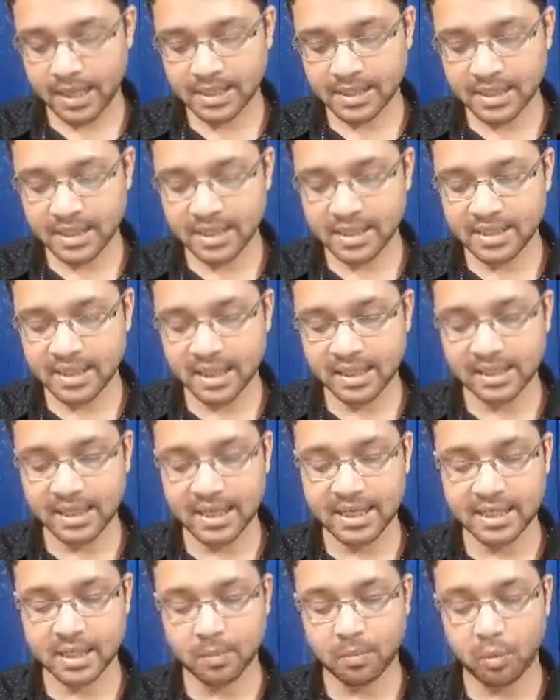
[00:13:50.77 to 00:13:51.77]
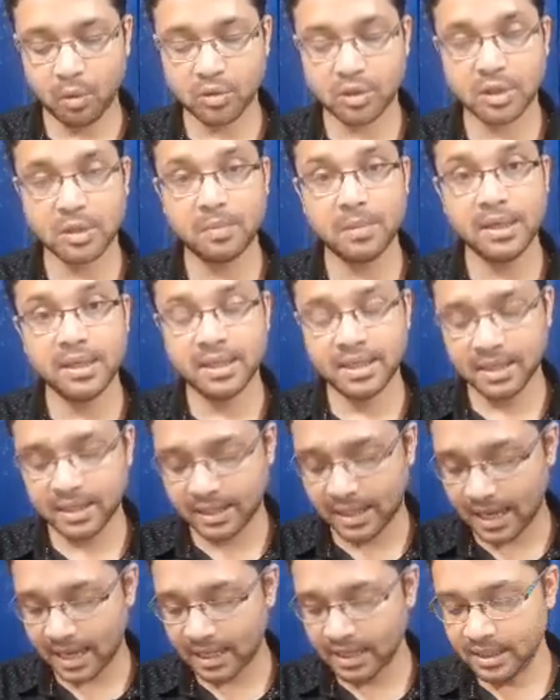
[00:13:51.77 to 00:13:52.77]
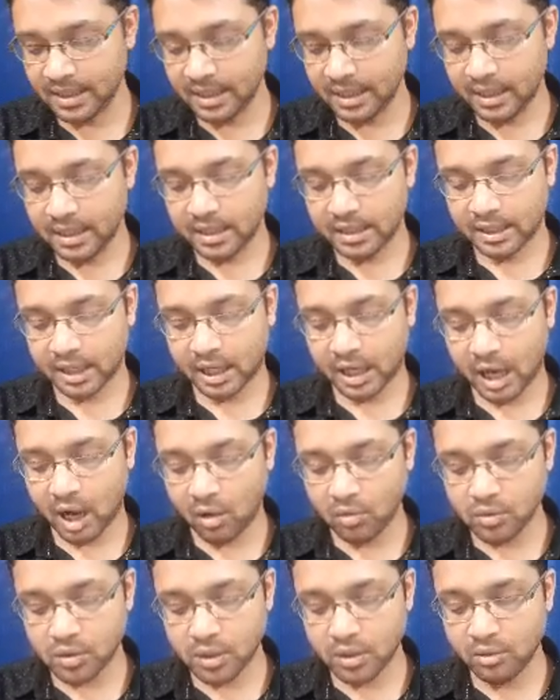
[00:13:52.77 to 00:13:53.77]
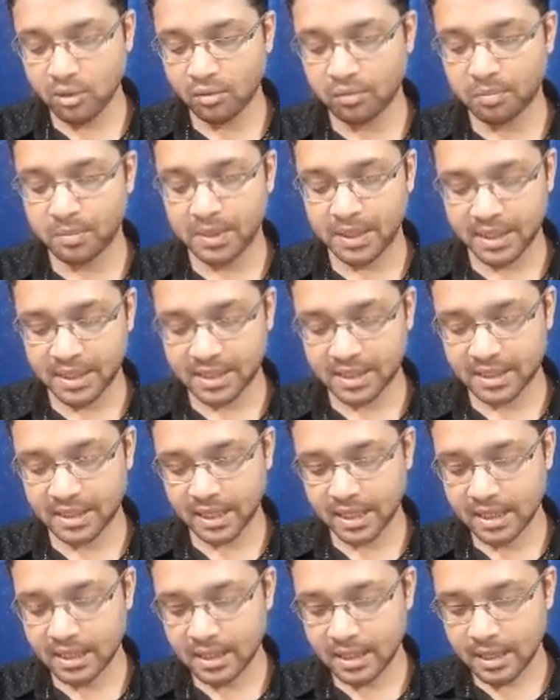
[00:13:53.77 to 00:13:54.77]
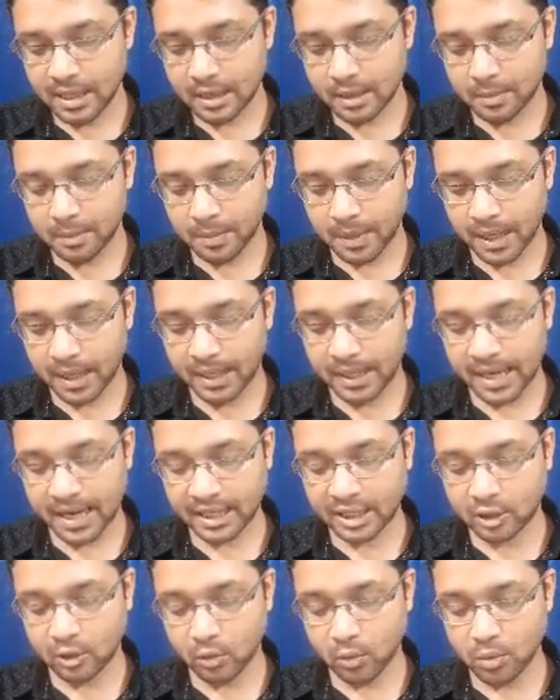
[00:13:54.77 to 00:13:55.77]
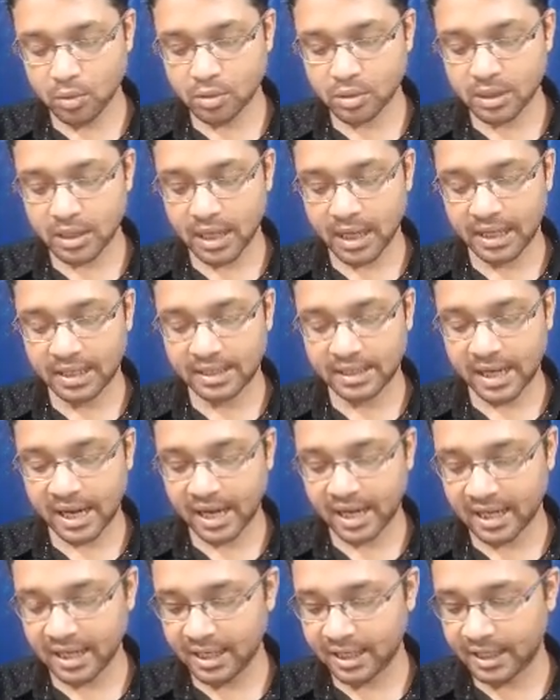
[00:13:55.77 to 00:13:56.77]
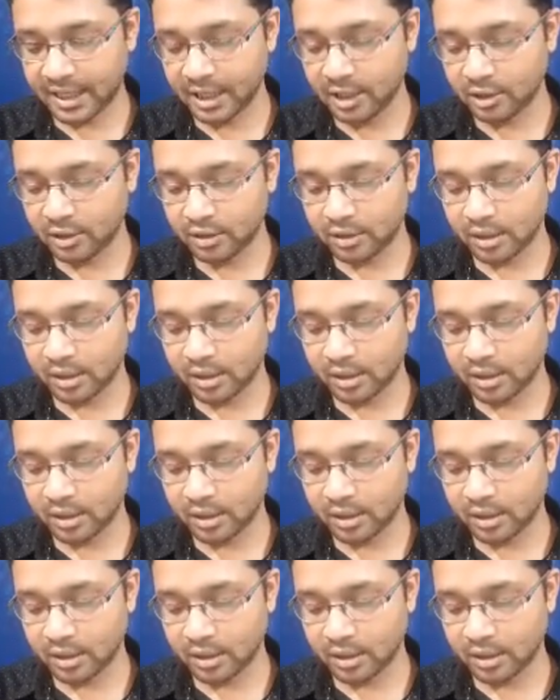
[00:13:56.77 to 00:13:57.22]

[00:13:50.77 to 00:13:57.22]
As a result, there is a possibility that the council of minister may let loose a tyrannical